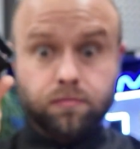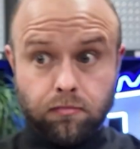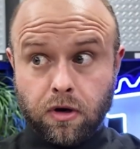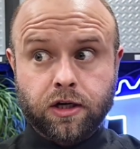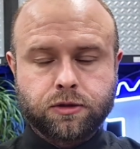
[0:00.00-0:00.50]
is
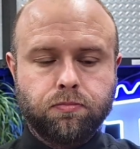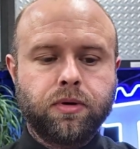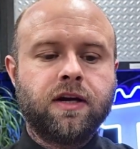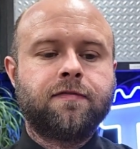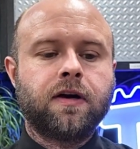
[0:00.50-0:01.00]
much
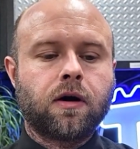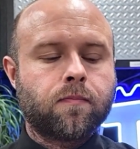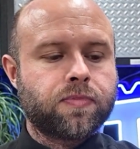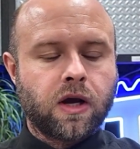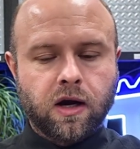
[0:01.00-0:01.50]

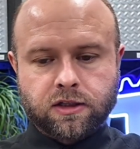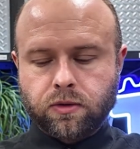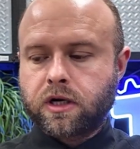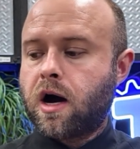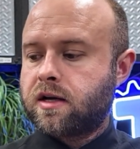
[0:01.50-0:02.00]
beefier. Uh,
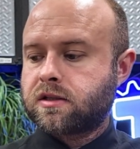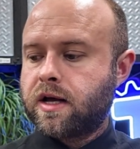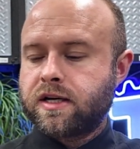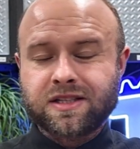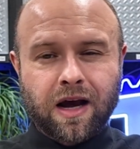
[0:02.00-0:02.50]
so it costs
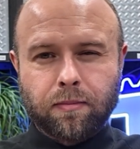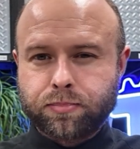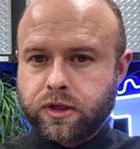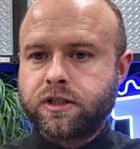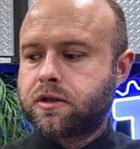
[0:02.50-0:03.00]
less. I'm
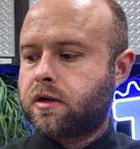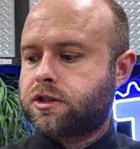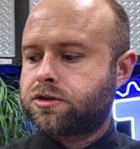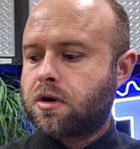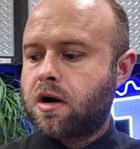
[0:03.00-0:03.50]
pretty sure
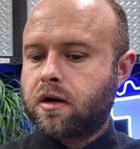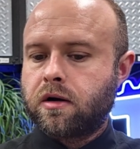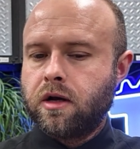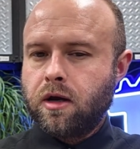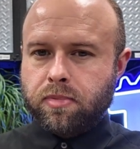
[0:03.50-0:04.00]
it's
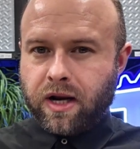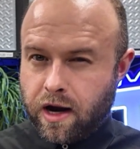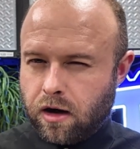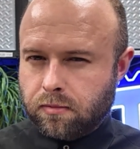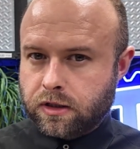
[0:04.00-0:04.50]
stronger, but
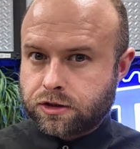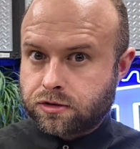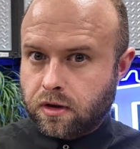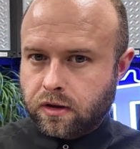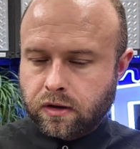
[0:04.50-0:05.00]
how much
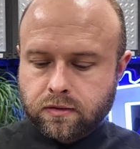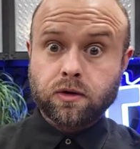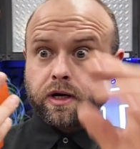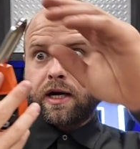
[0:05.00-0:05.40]
stronger? So